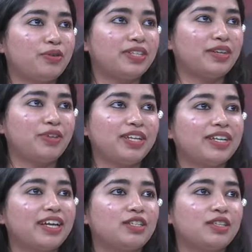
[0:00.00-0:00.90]
there? We
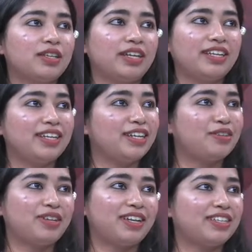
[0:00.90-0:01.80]
didn't get in need.
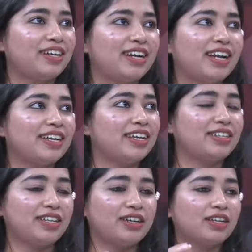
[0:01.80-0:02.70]
They are like
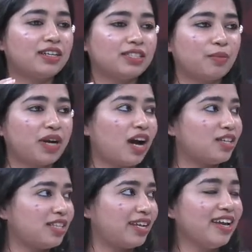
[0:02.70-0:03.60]
in, there are some
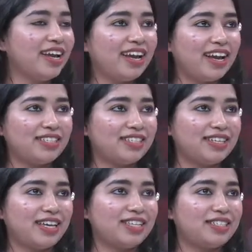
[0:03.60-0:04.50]
castes like SC,
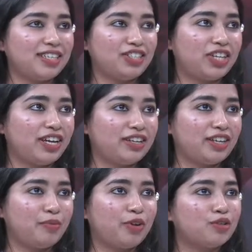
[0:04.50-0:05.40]
ST,
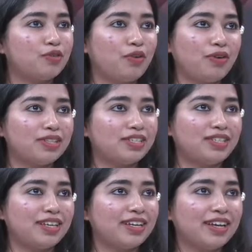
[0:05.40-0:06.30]
general. Because of all this
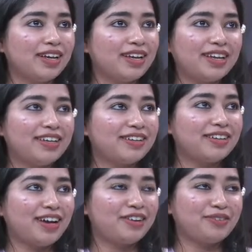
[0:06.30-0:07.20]
thing
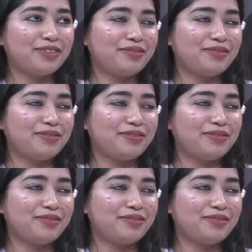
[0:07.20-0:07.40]
here, I don't